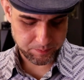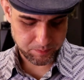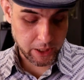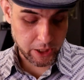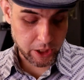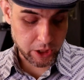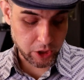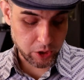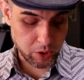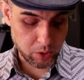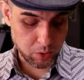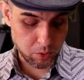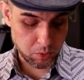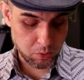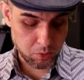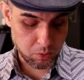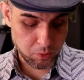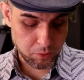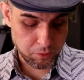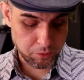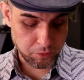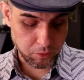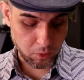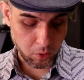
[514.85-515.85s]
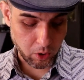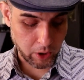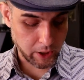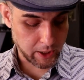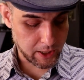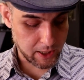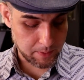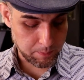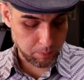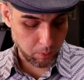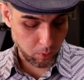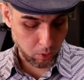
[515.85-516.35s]
EQ for
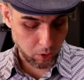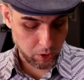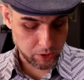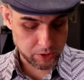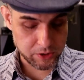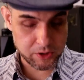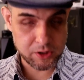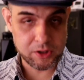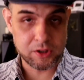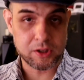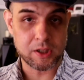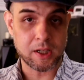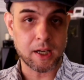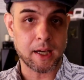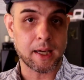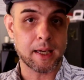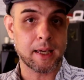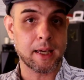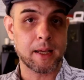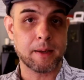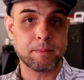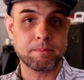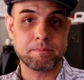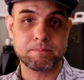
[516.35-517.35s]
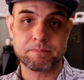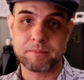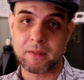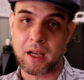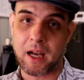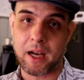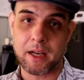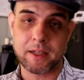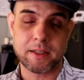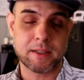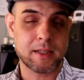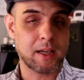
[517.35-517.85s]
keyboards, again,
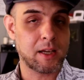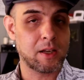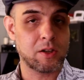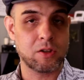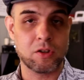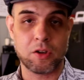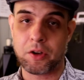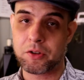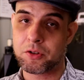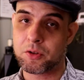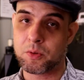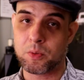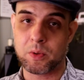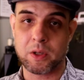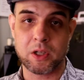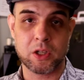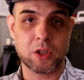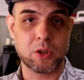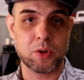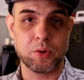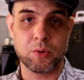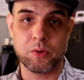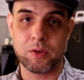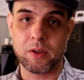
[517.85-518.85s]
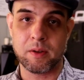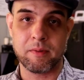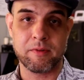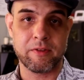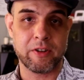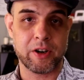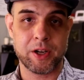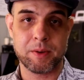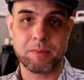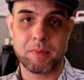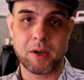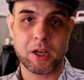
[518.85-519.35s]
I tend not to EQ them
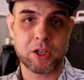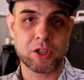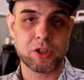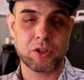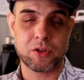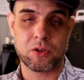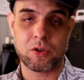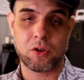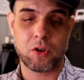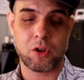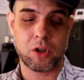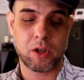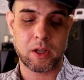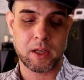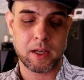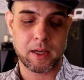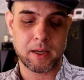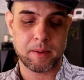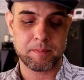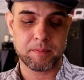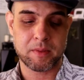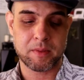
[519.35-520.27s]
very much at all.